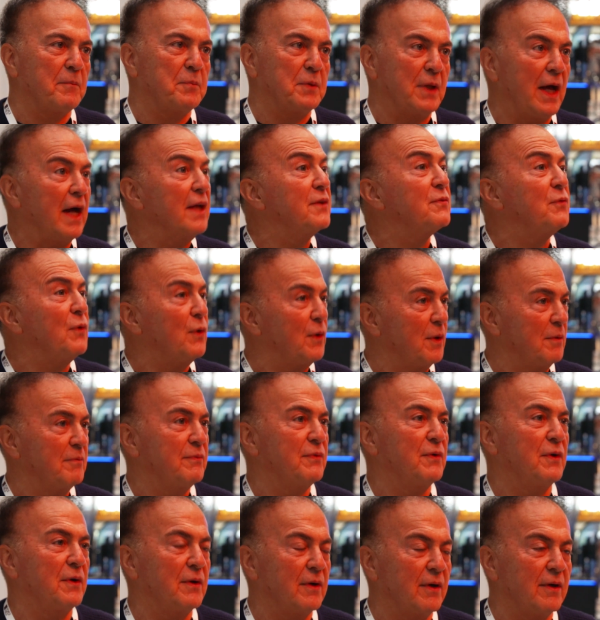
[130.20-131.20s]
platform
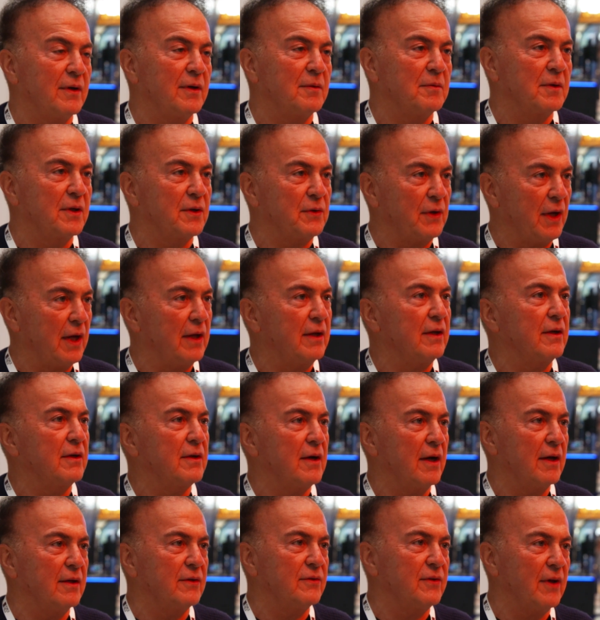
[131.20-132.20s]
for creating
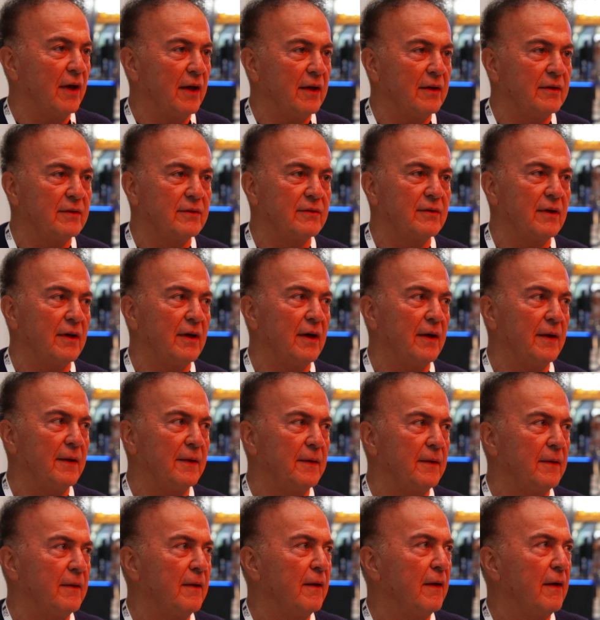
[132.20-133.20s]
content.
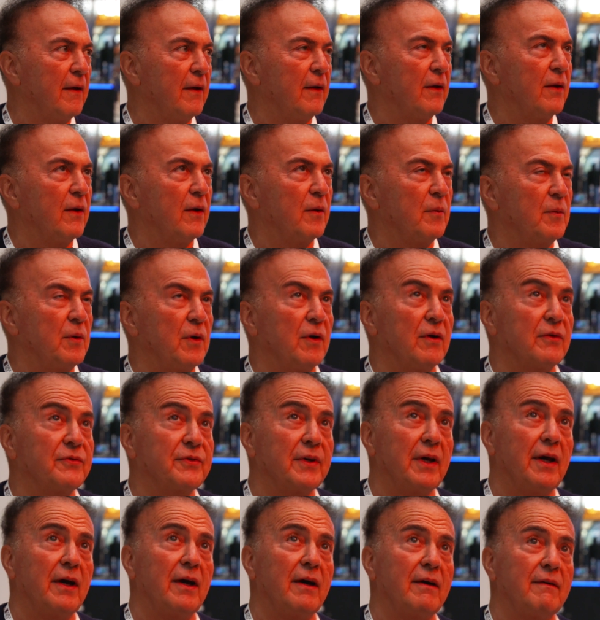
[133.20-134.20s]
And we
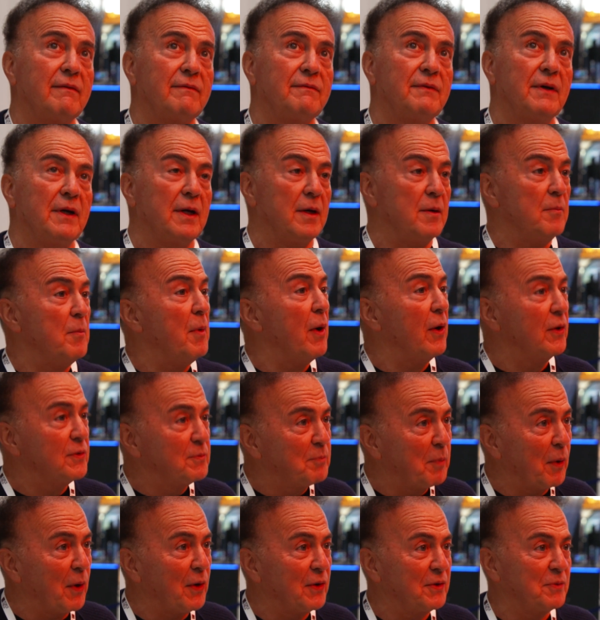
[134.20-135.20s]
also have
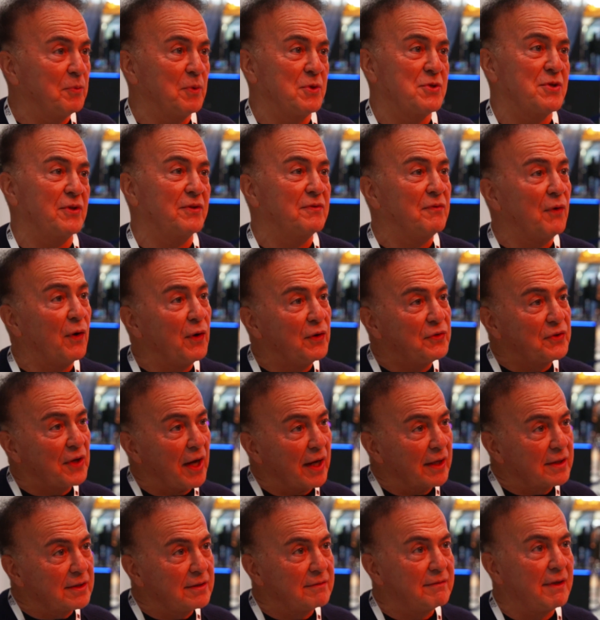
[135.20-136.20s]
Modebot, which is voice
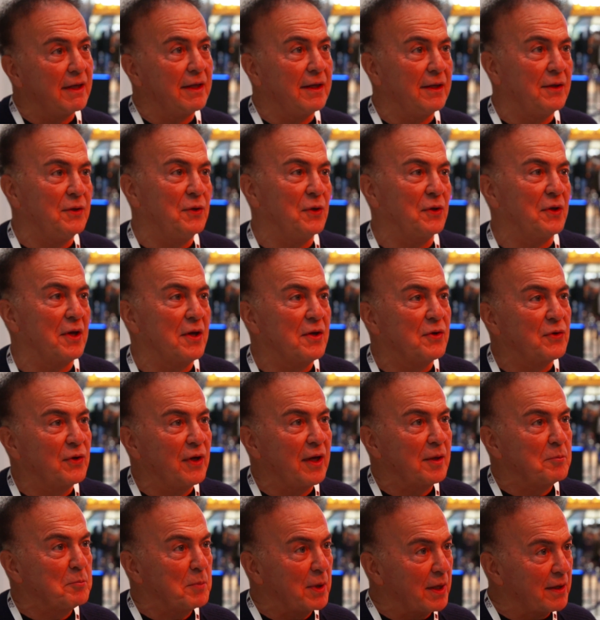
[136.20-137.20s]
activated. You can
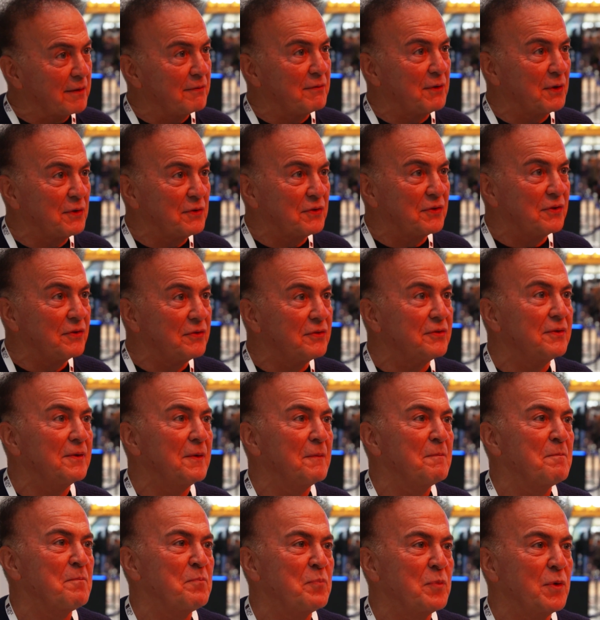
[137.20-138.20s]
create metaverses.
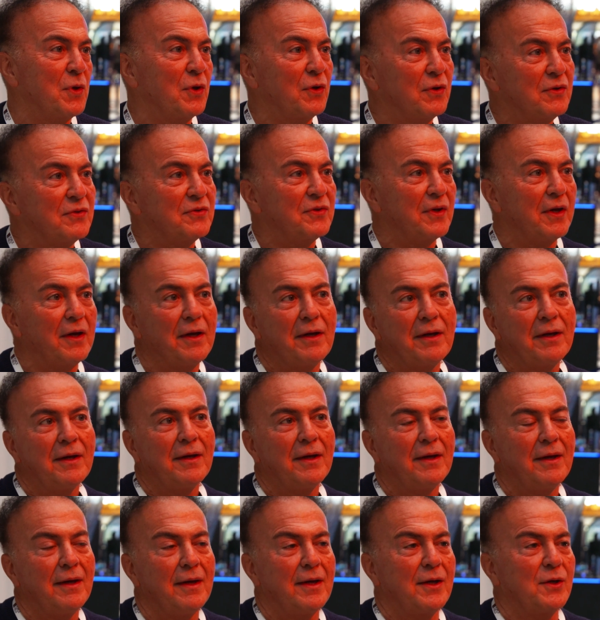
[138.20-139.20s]
You can say,
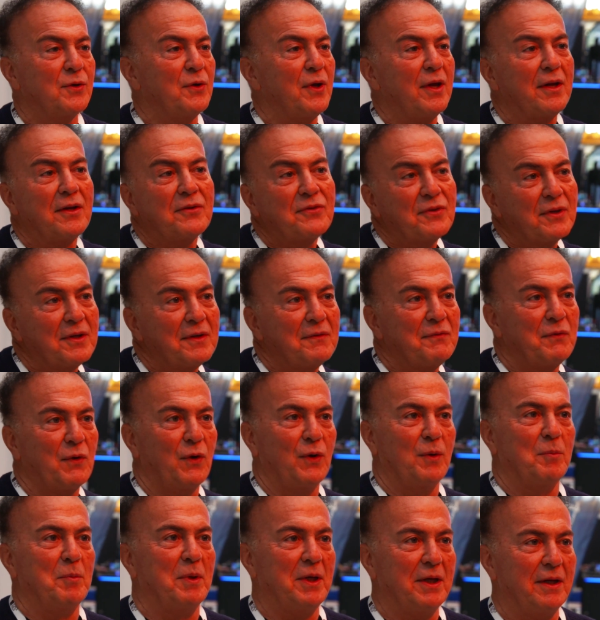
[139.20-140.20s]
create a city
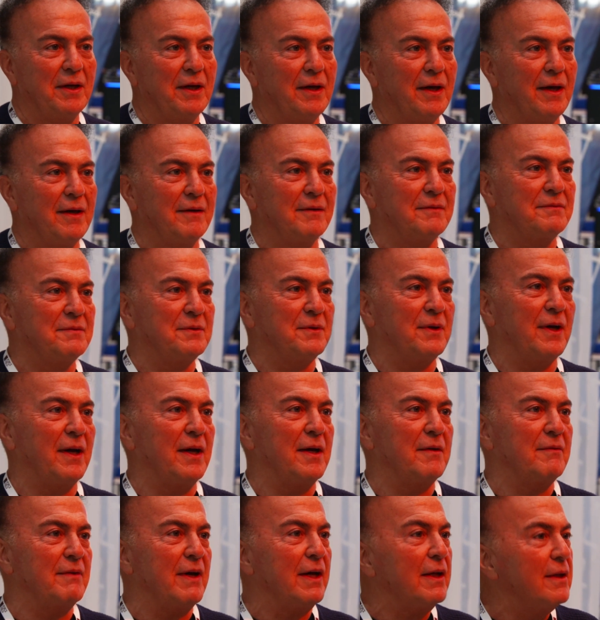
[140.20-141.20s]
for me,
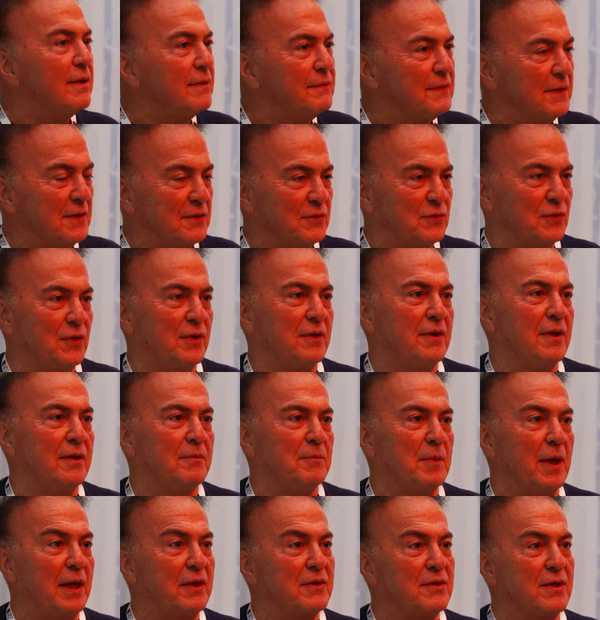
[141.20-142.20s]
have elephants, you
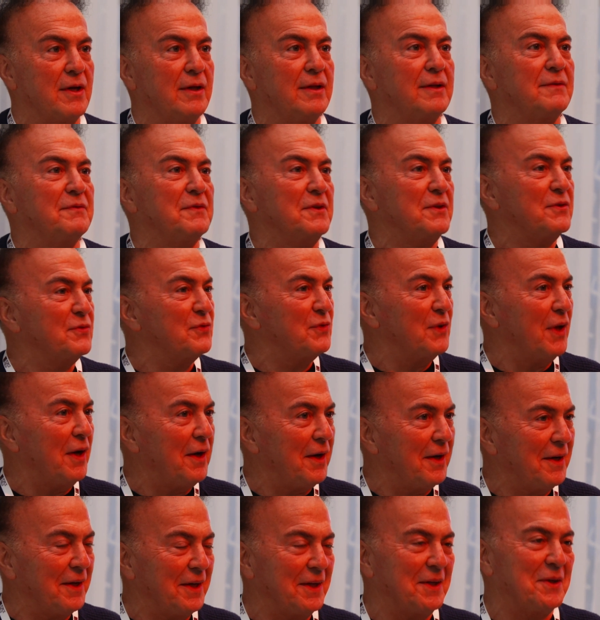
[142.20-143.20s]
can make the elephants
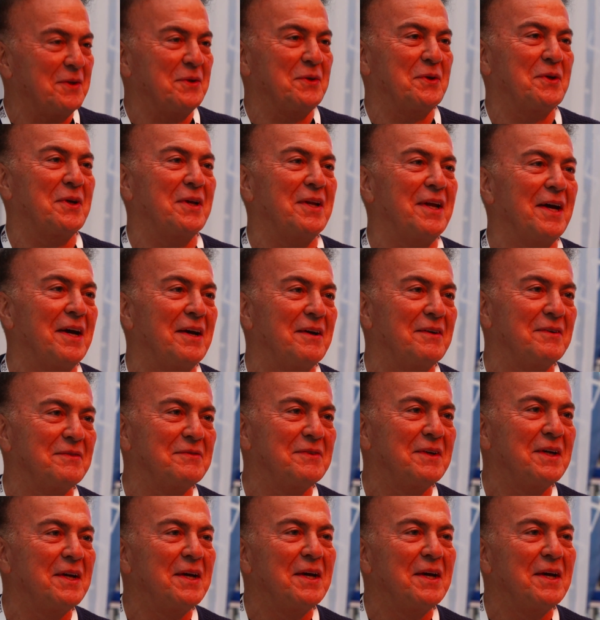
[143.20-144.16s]
fly, you can have